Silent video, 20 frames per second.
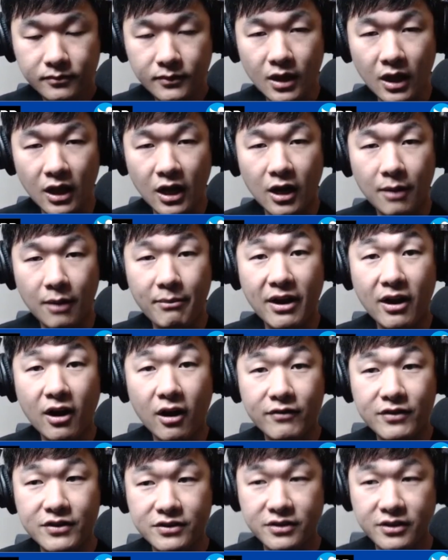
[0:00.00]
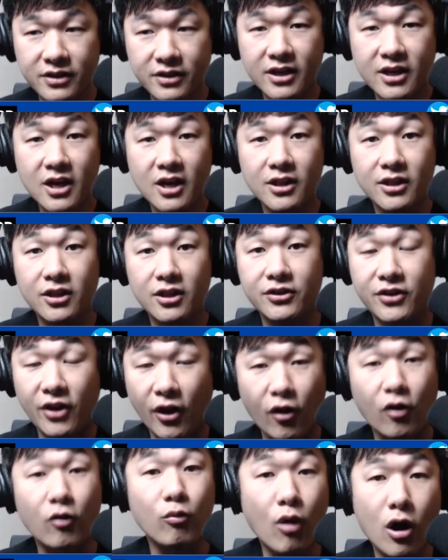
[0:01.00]
and obviously the
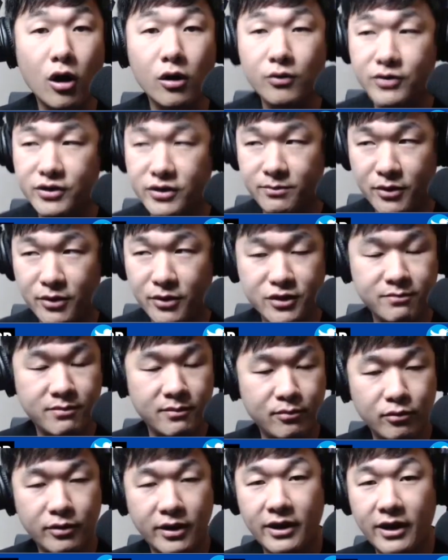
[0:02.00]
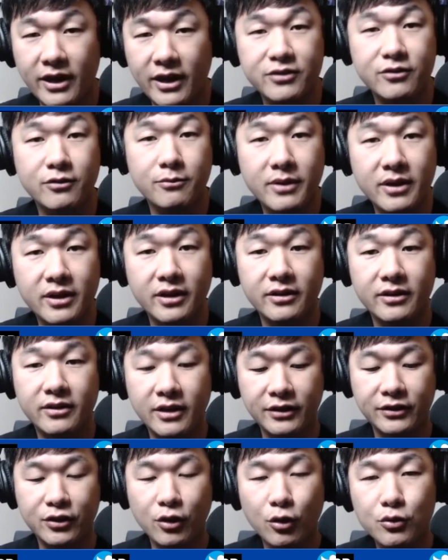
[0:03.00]
Darren Wallers, as much as people hate to admit it,
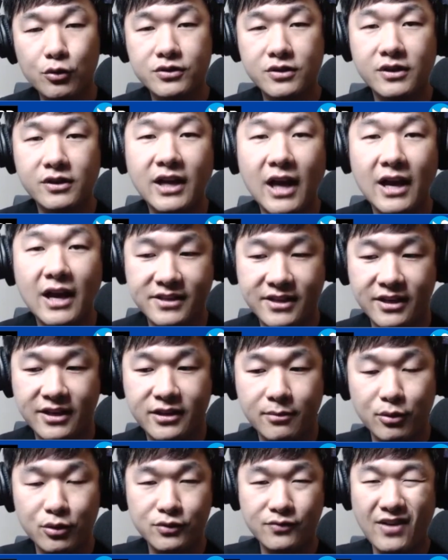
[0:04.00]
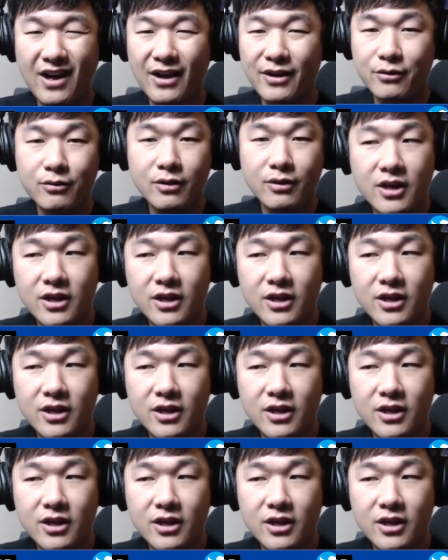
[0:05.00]
like those are the guys that get the most value.